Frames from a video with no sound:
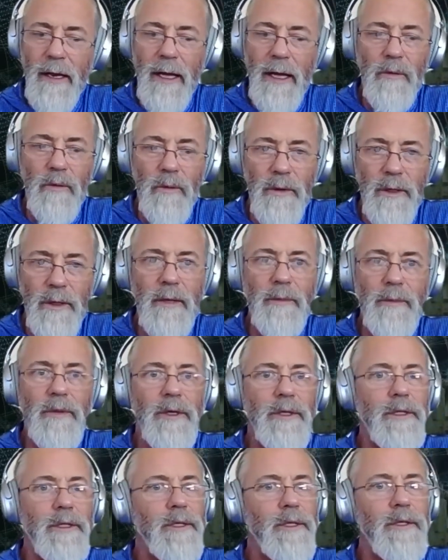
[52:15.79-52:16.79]
I really
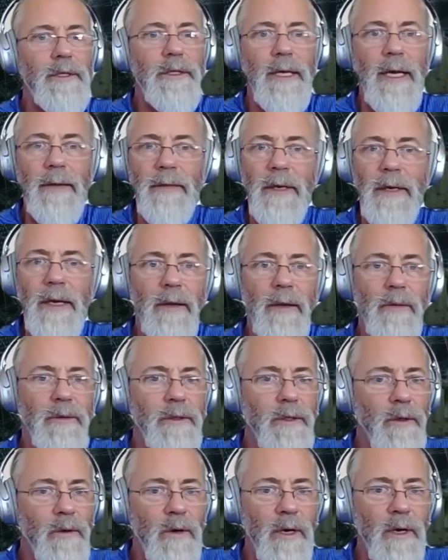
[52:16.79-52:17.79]
appreciate your time today. It was
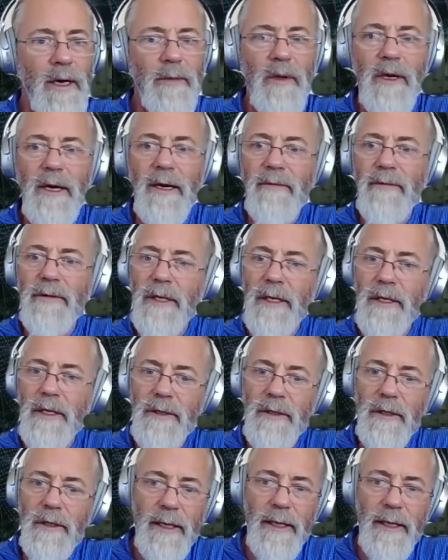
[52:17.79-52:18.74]
an incredible conversation.